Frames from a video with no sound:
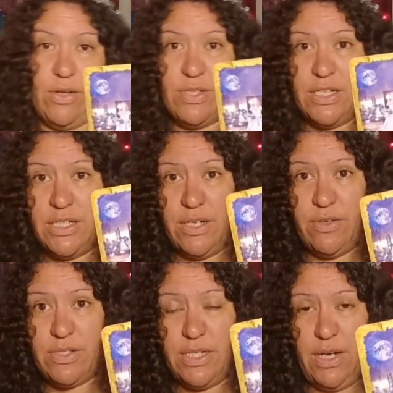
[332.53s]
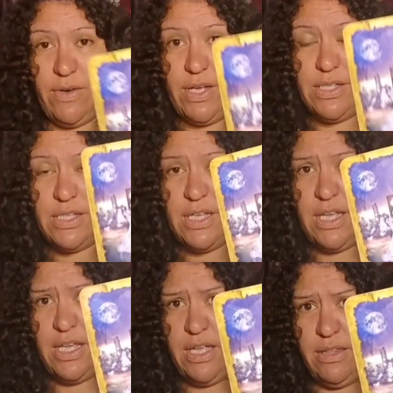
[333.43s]
Sagittarius, and Aries
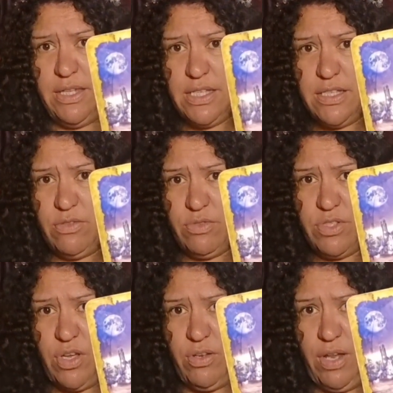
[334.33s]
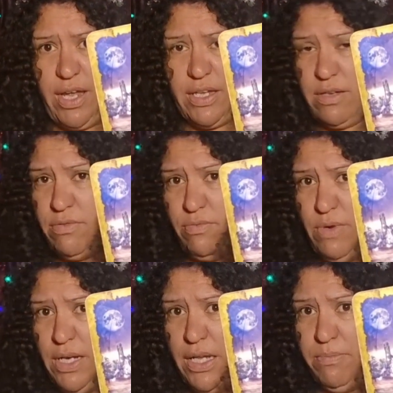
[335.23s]
this is also like
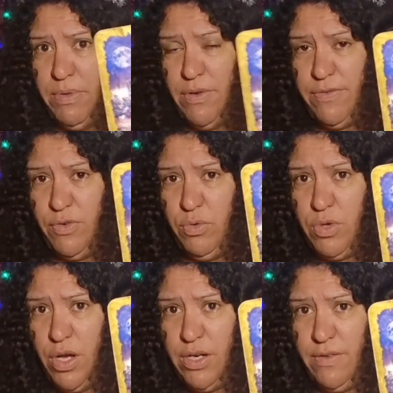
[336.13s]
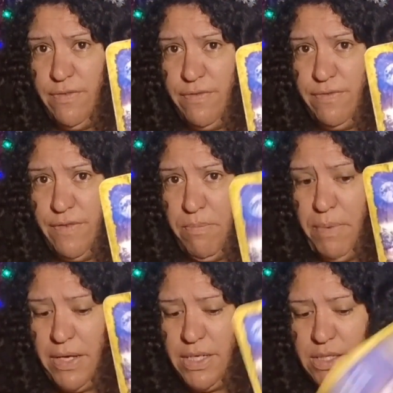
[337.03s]
really beautiful kind of
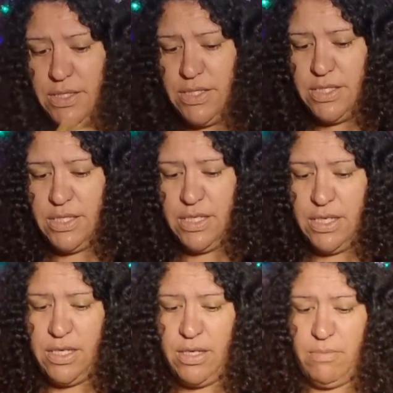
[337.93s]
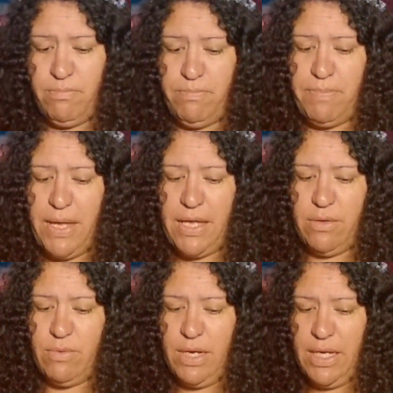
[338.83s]
abundance
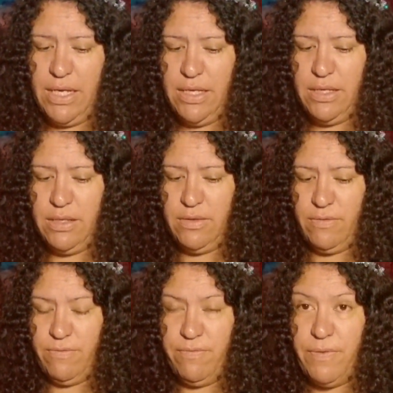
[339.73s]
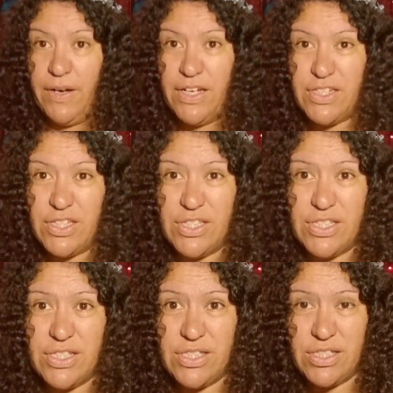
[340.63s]
being really financially
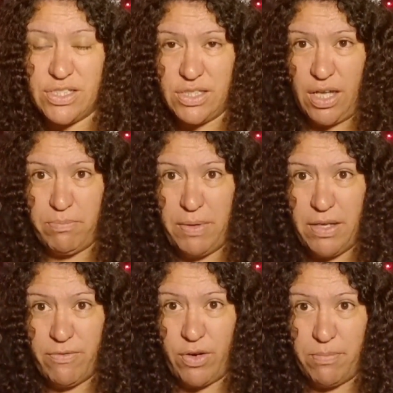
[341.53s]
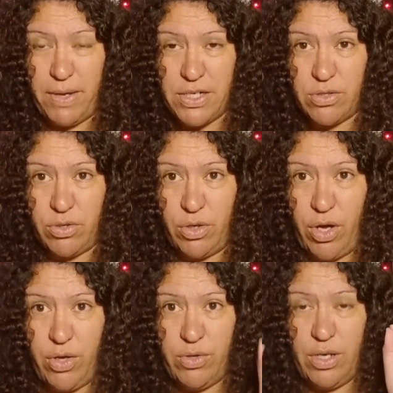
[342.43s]
like being very abundant on your
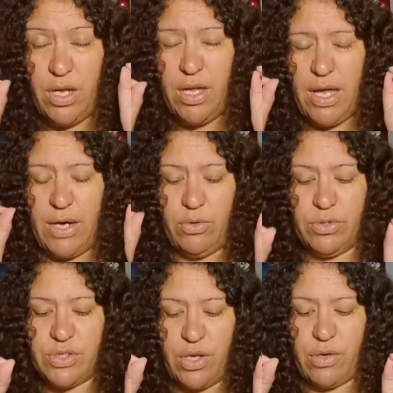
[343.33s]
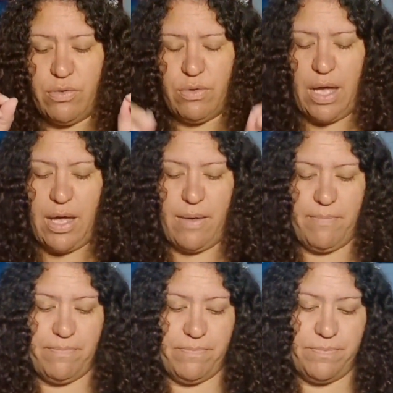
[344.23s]
own and also um,